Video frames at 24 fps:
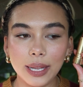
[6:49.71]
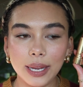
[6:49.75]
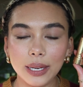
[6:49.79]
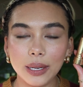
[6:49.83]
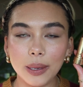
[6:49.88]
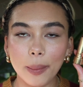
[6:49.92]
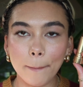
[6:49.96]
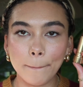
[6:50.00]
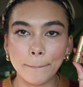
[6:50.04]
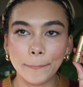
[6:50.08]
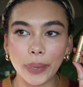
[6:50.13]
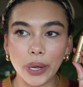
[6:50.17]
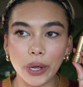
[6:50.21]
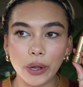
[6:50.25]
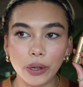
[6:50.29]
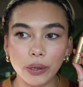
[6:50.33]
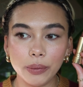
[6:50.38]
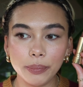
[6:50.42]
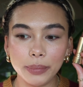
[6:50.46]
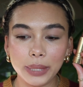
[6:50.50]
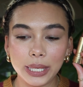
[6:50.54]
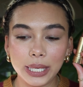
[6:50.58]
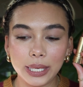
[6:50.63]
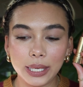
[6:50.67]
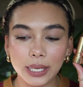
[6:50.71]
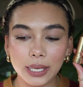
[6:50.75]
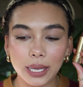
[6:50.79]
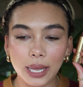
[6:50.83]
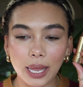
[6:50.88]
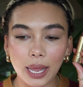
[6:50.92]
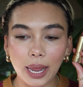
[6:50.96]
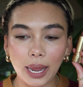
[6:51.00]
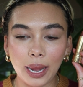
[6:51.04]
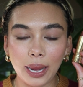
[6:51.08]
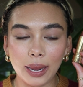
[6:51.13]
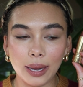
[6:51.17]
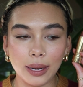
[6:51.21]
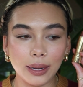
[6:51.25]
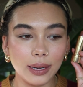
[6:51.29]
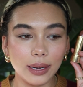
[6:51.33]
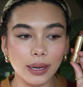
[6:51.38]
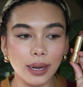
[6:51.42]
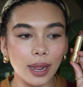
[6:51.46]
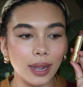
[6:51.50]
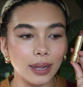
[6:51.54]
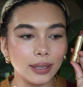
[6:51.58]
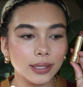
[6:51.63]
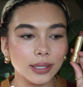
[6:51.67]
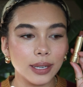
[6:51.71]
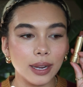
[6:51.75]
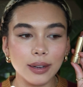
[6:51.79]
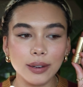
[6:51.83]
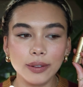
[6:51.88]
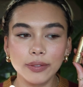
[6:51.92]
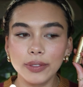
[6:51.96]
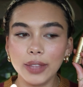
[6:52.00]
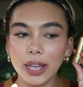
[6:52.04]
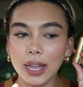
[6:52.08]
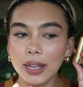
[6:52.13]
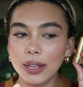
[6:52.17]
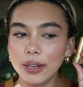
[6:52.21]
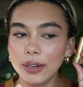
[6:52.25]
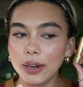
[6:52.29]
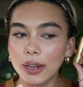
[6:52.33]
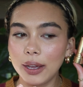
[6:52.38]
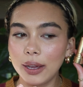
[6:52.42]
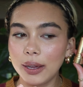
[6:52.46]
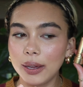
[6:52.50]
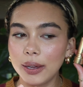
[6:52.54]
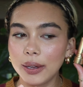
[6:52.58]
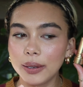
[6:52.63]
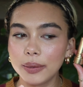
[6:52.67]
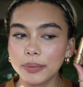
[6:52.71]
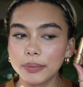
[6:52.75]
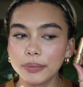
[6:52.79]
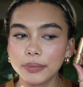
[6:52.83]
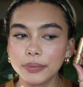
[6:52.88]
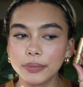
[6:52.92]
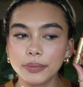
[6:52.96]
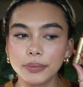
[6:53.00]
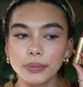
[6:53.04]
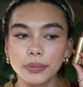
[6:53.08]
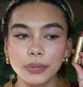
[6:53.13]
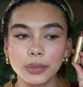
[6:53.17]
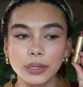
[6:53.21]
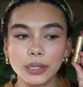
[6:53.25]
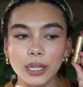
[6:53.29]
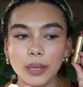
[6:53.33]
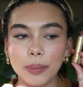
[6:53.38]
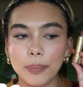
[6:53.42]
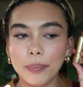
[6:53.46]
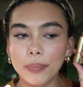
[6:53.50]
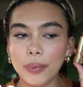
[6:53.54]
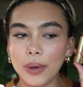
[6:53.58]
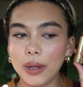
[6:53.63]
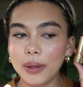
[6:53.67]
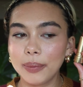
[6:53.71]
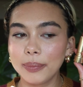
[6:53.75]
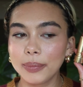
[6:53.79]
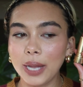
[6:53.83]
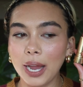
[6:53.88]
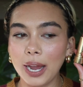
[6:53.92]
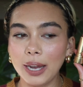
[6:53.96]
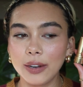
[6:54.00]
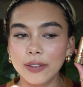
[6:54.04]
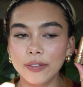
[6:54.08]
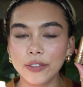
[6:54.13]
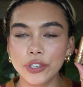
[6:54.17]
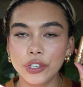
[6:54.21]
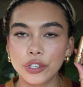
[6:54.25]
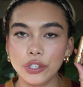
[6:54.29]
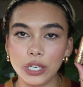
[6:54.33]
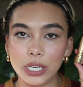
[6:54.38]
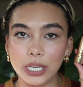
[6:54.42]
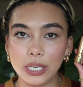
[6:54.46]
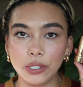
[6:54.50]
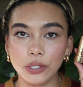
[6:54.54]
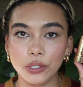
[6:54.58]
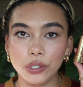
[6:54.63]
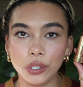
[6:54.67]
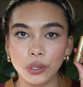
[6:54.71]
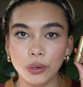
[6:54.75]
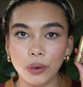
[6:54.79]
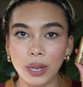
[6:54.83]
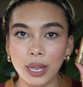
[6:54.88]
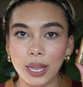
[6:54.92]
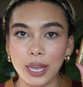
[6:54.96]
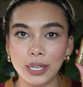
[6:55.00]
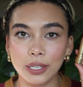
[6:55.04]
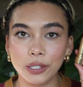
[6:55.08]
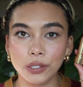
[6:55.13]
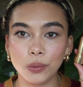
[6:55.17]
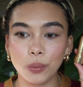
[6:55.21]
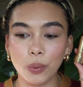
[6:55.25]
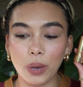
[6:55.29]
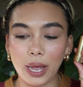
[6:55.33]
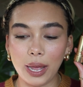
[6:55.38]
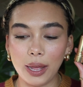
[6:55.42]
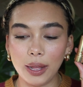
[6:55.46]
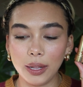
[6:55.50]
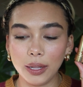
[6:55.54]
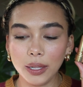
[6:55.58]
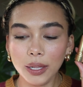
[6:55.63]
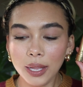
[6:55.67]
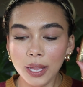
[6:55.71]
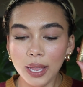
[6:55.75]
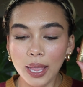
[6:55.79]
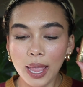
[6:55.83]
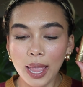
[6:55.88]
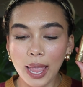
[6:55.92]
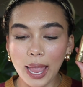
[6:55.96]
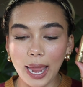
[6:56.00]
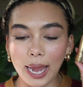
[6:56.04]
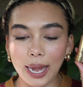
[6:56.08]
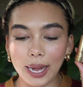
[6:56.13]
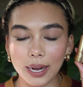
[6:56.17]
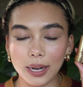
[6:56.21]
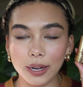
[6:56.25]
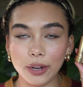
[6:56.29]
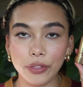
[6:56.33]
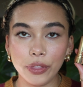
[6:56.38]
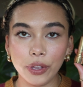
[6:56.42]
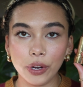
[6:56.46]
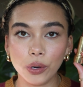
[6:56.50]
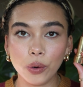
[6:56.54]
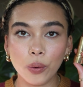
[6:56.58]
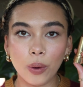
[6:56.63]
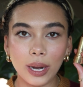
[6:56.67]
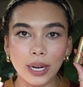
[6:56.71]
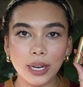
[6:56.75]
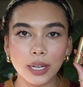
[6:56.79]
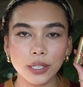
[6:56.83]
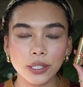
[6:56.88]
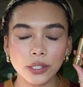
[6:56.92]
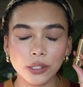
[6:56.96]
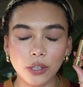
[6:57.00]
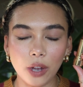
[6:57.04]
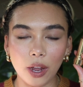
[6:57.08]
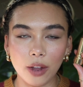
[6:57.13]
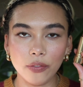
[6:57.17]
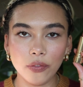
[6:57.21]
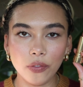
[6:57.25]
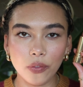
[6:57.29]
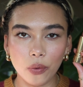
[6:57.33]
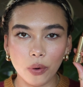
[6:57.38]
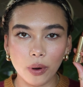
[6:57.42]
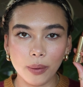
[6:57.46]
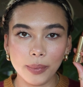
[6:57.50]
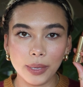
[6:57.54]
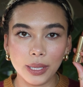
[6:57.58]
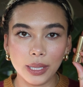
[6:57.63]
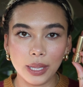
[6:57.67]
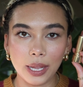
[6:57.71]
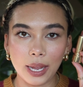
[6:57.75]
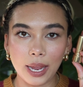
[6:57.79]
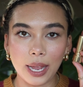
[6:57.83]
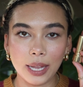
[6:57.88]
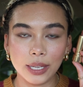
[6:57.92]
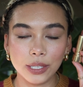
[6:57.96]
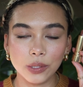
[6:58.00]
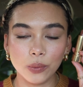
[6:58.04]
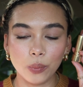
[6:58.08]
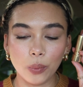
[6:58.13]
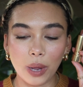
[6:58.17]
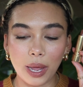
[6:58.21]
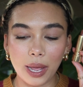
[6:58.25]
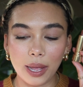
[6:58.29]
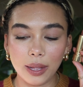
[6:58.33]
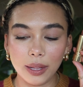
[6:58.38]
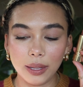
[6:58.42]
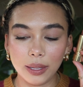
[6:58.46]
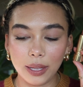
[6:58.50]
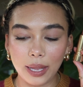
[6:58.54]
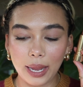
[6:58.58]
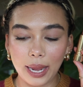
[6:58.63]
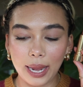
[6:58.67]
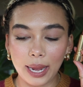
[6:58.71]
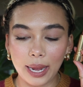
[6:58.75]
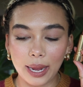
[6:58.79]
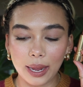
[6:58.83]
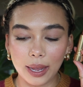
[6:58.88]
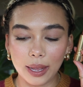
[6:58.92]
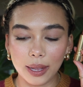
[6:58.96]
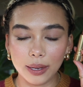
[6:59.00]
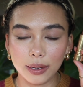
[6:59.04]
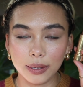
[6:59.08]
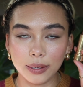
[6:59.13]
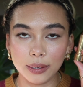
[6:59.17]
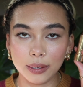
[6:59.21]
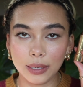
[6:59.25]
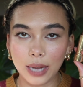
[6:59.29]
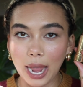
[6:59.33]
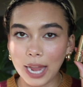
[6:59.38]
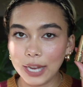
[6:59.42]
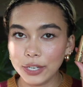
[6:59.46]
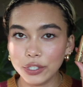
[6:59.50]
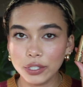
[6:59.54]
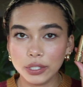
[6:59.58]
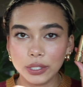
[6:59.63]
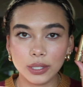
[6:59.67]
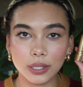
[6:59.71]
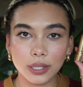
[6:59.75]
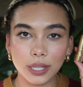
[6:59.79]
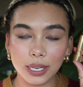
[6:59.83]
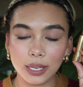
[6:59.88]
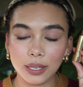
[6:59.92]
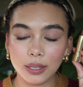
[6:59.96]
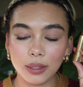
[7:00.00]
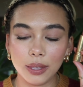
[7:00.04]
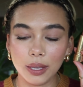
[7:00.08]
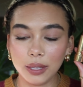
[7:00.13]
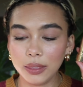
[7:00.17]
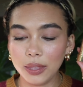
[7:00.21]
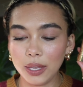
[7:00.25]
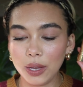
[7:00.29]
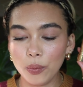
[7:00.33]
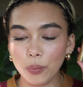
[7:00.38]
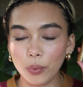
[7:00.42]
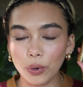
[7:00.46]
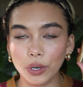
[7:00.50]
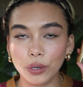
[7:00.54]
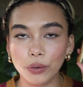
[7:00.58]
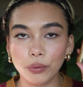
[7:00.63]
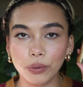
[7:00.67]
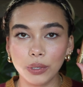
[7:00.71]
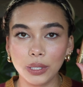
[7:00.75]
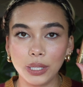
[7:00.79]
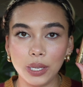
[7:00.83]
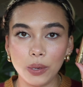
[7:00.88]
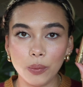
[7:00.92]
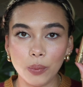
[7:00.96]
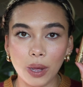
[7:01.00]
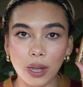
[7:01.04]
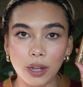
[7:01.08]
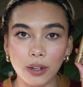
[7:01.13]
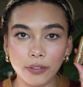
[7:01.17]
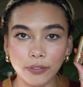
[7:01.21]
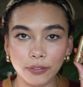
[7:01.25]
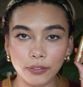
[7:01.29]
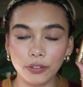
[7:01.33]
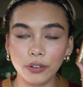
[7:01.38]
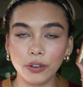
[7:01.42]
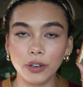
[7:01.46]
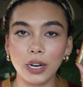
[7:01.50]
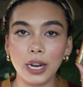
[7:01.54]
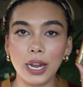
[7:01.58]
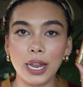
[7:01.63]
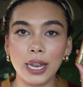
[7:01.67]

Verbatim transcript: like balmy, and it has kind of that lip balm kind of sheen to it as well. And they're quite a soft formula as well, and I just think that they work really well for